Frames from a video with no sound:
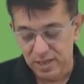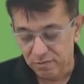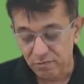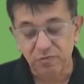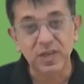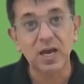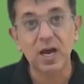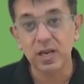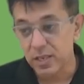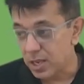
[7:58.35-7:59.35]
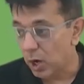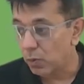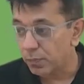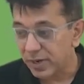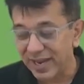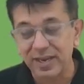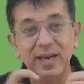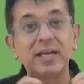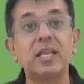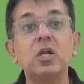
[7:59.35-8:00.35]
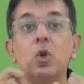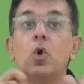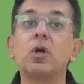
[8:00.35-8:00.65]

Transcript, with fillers: we are now attracting lot